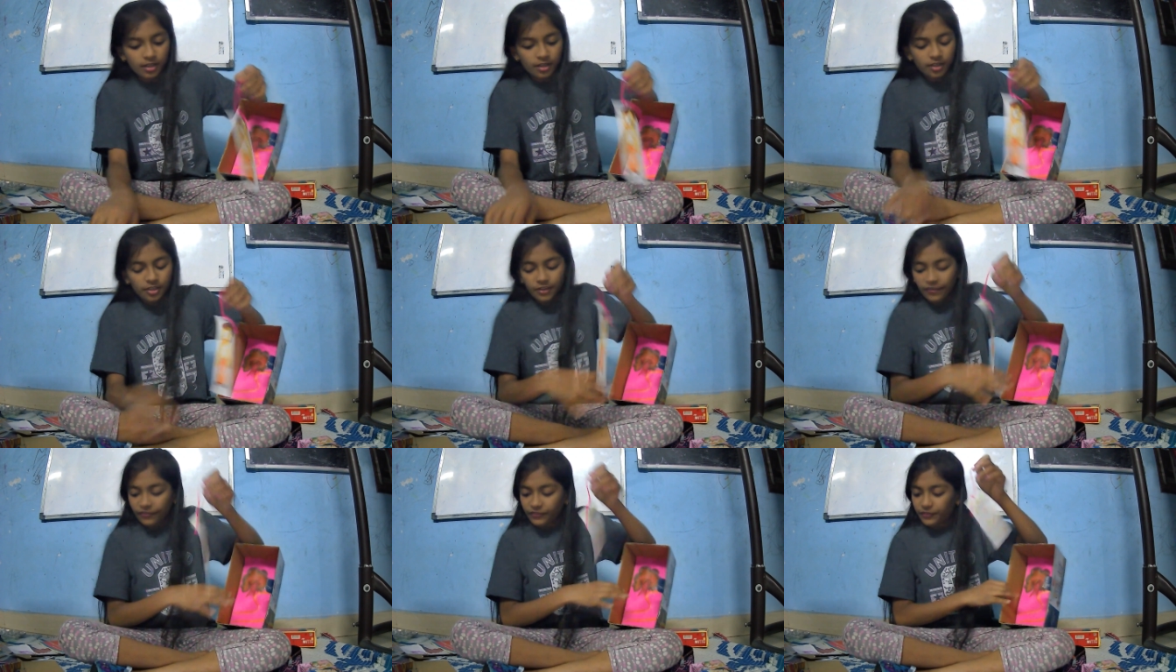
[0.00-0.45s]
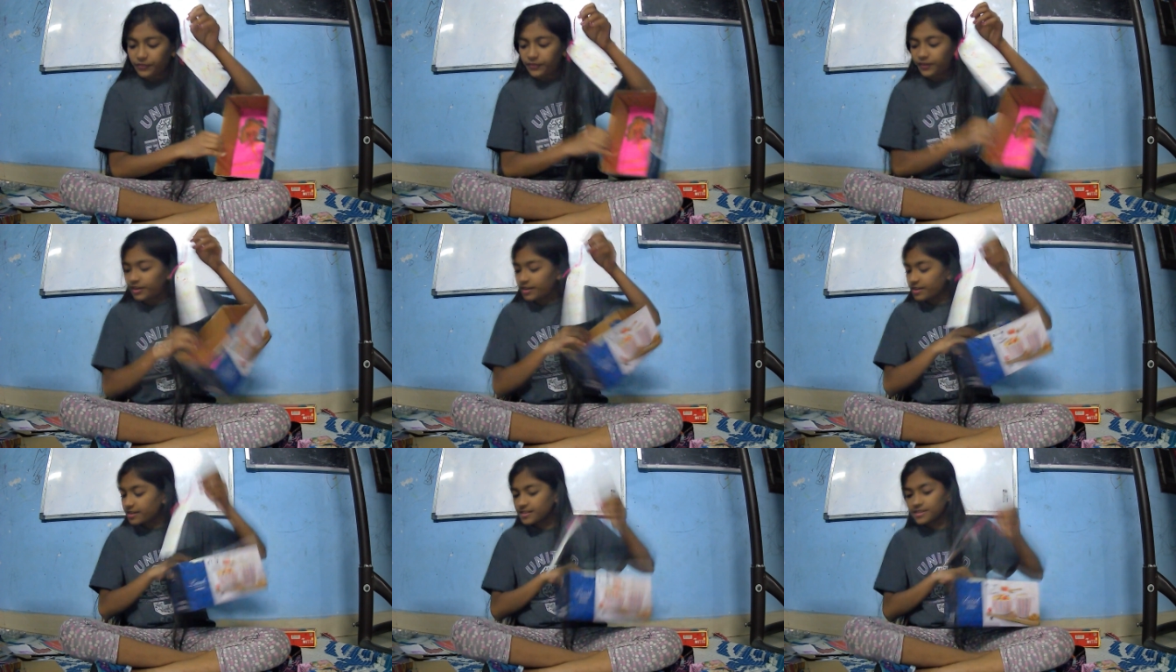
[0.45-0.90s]
you have to
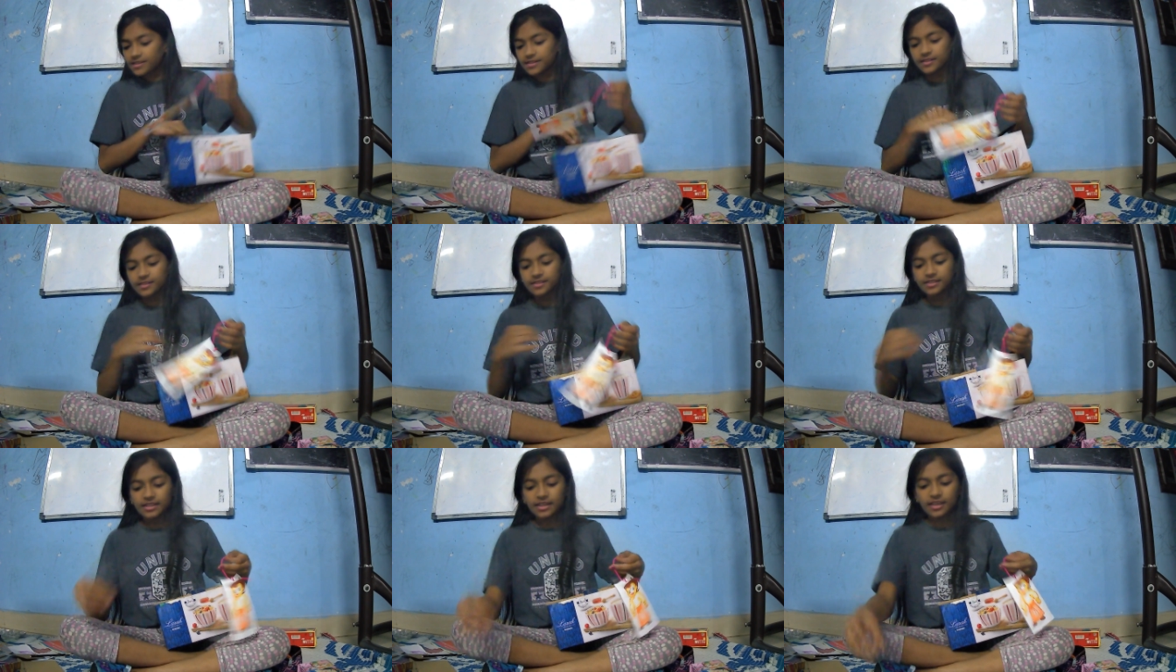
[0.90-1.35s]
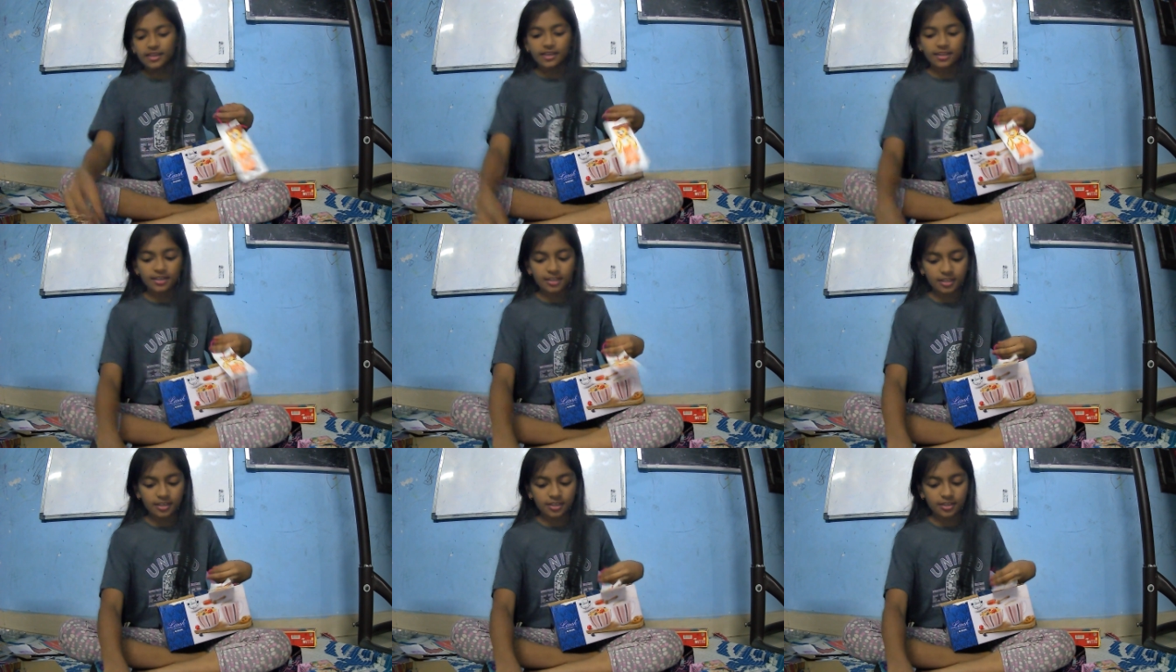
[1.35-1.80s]
first take
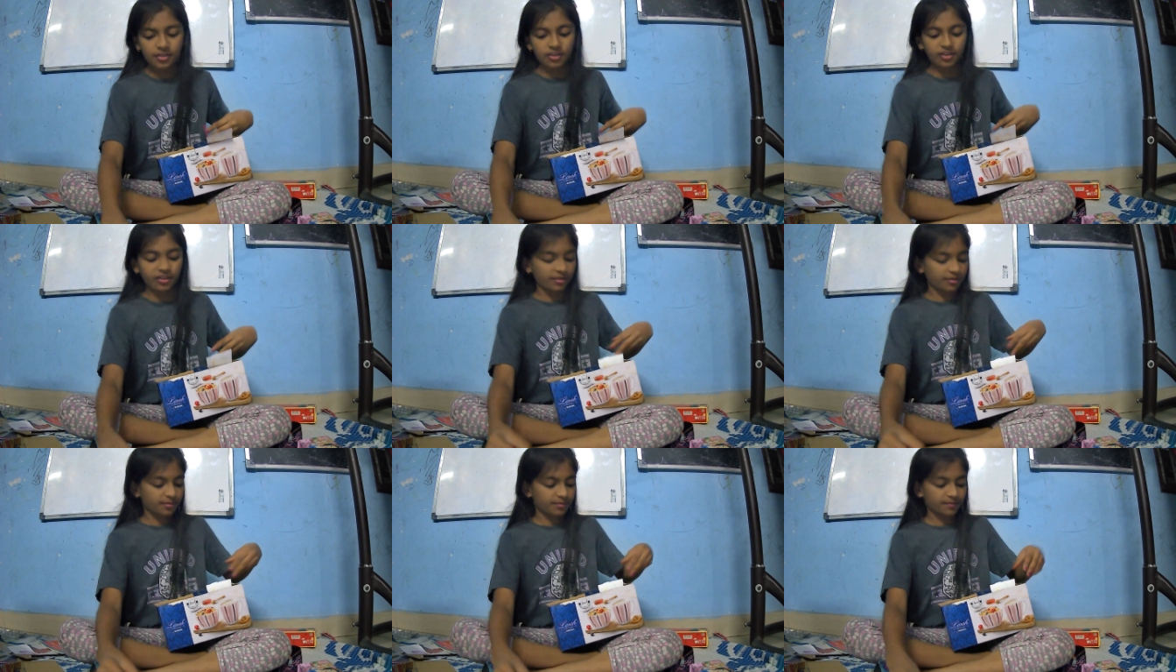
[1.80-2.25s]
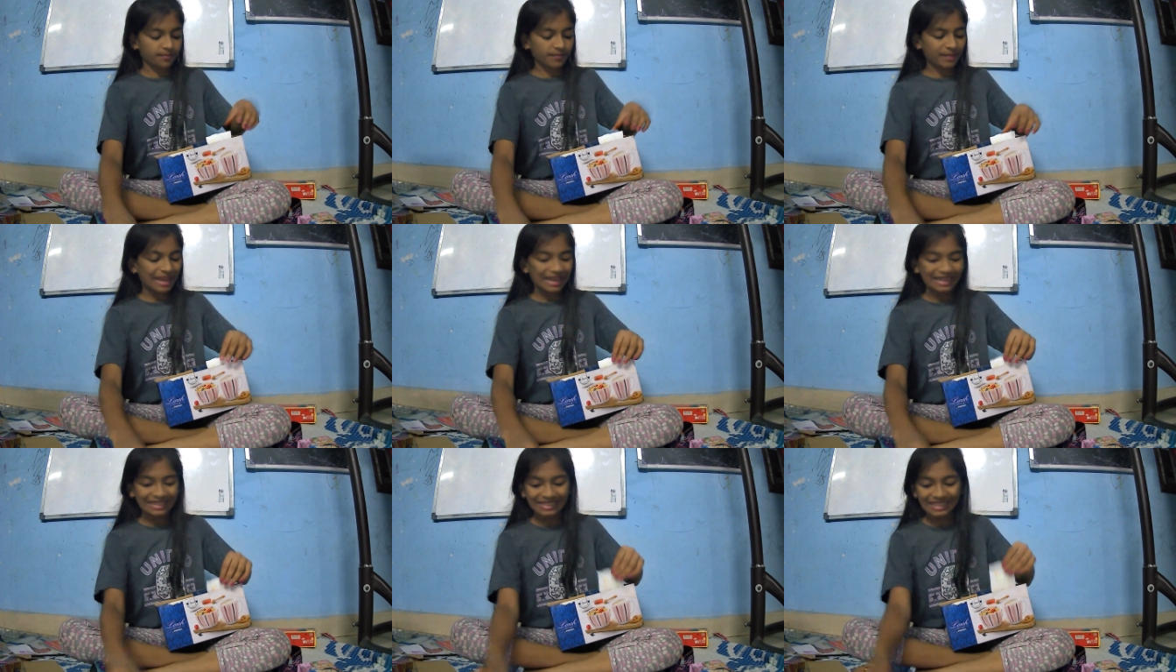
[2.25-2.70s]
your
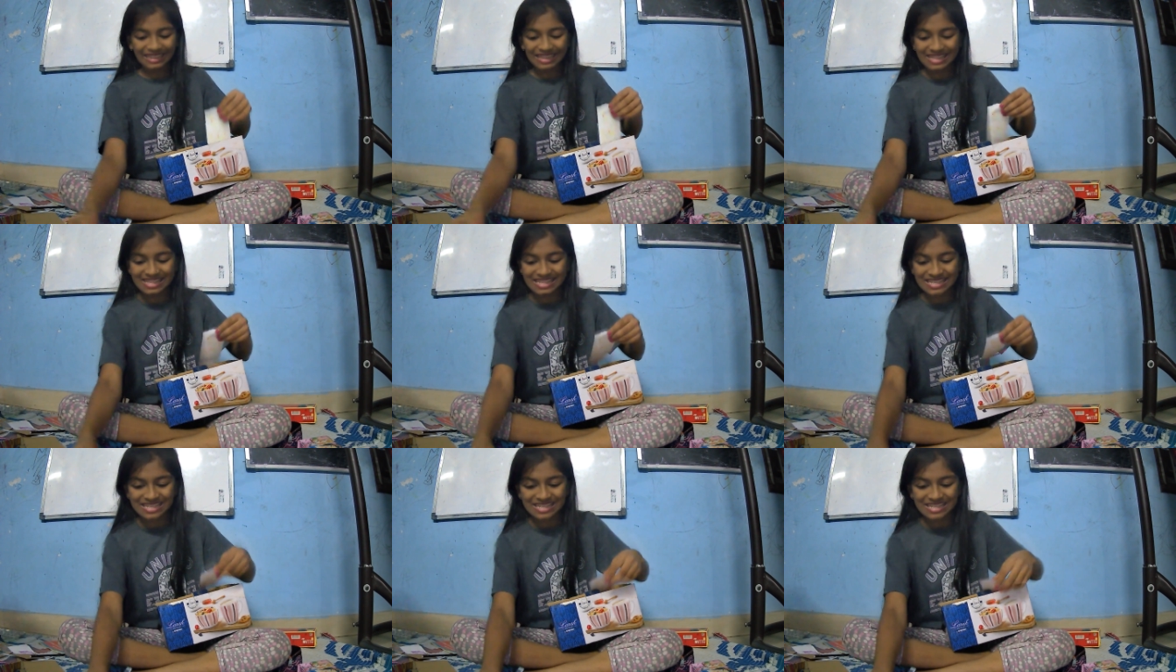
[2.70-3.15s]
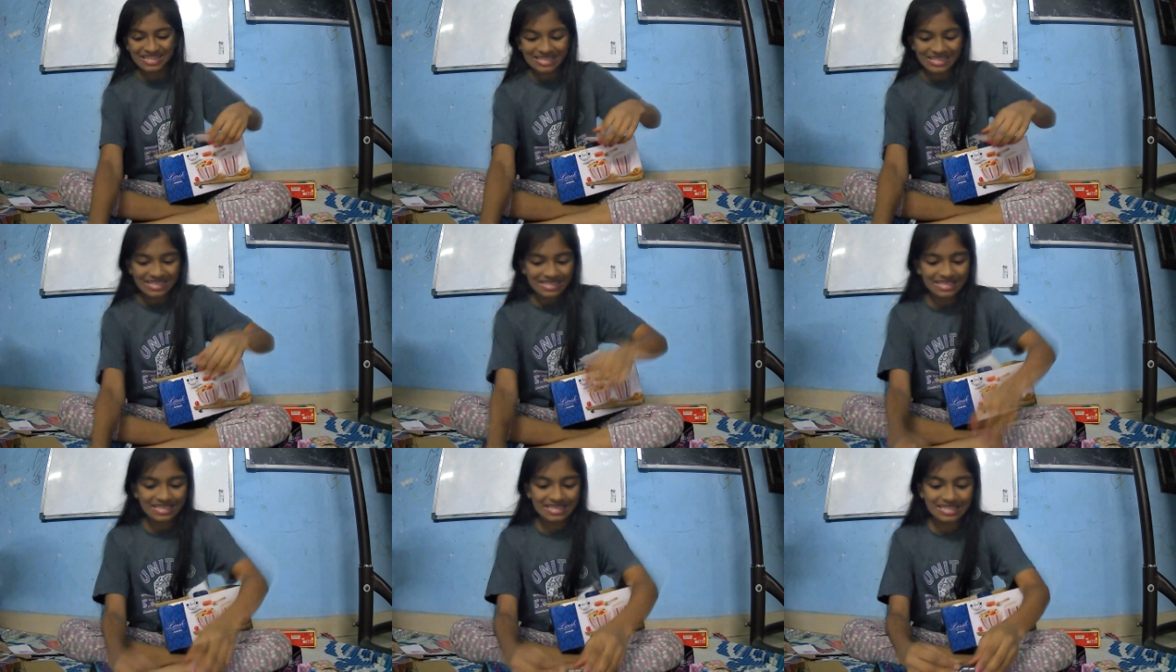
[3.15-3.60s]

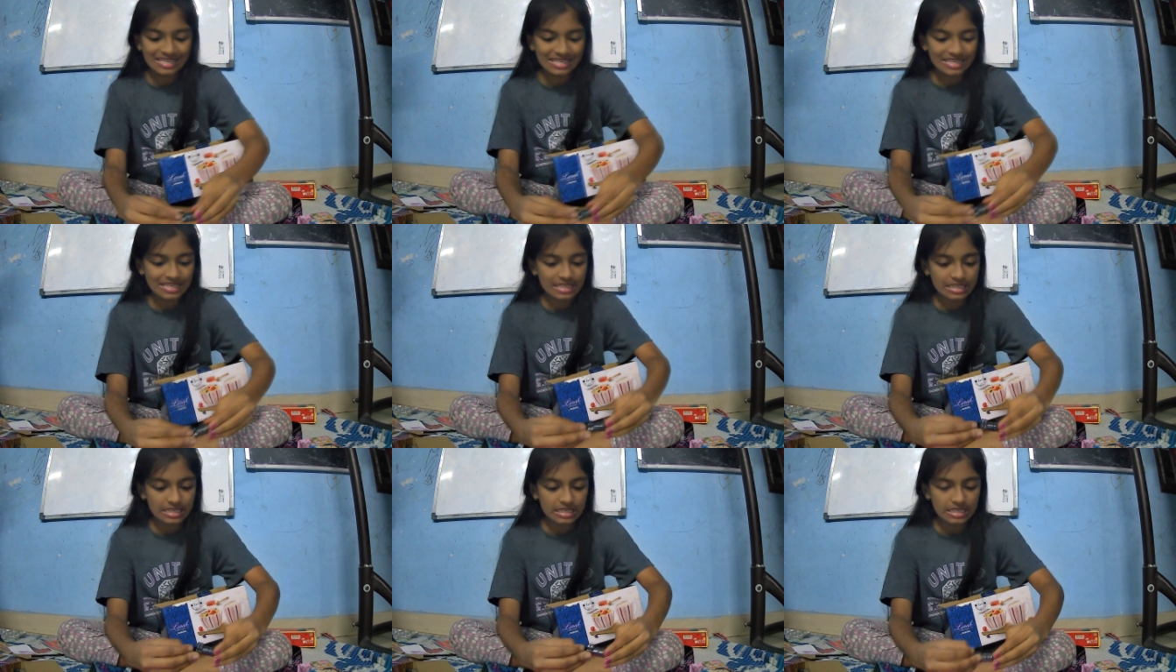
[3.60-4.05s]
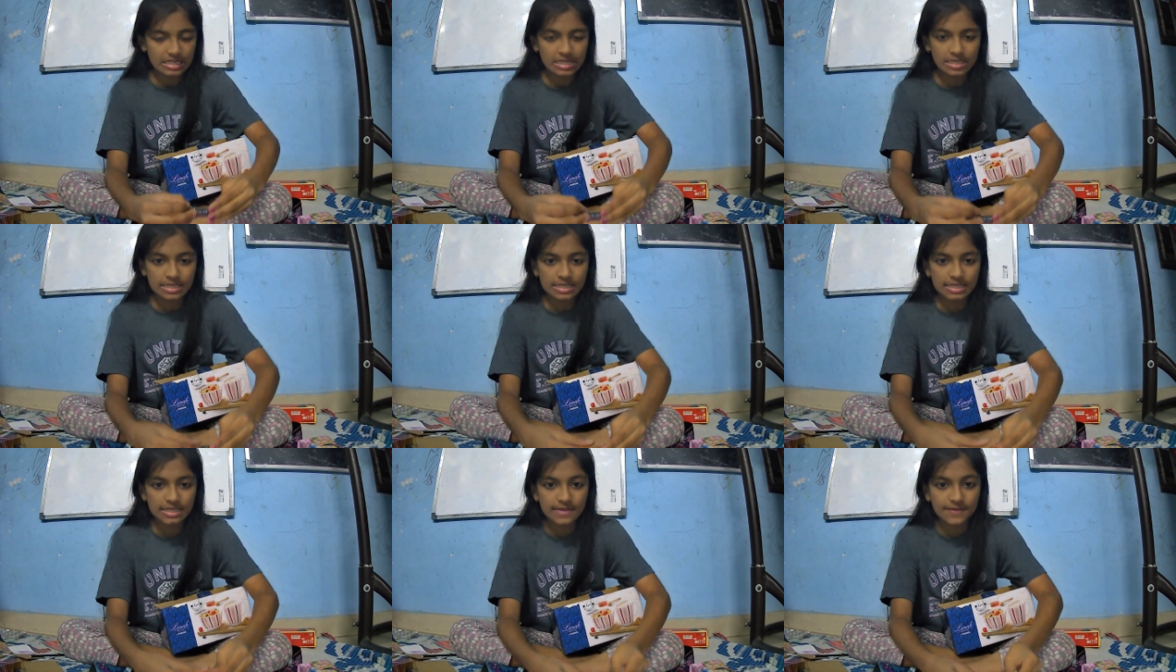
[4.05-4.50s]

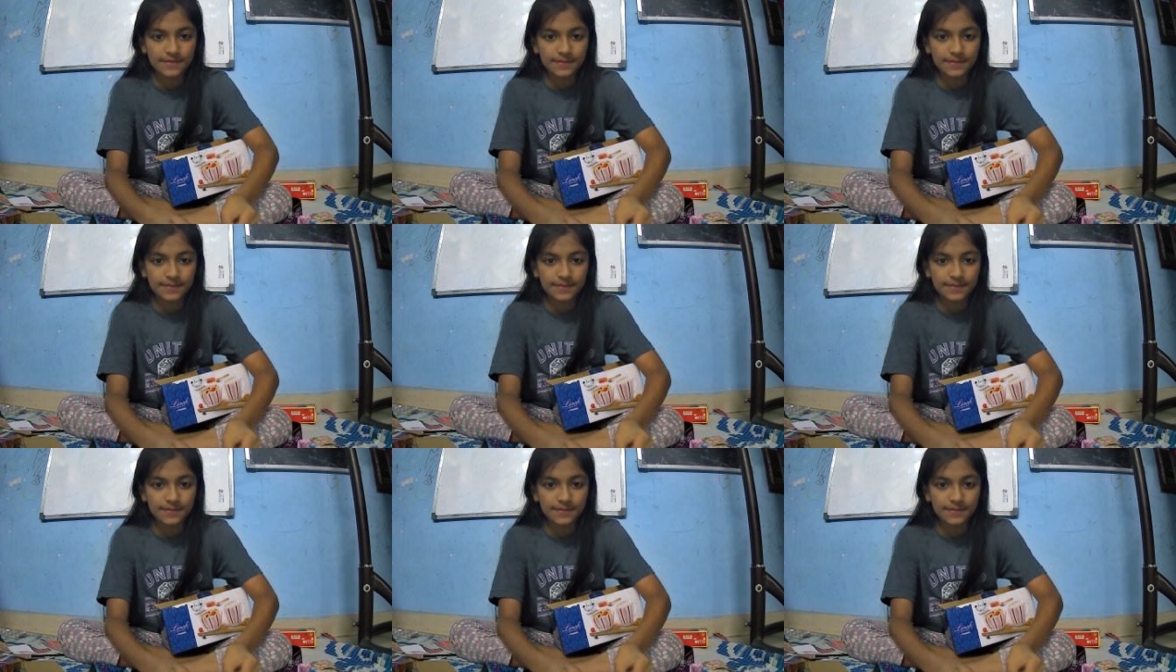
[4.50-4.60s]
magnets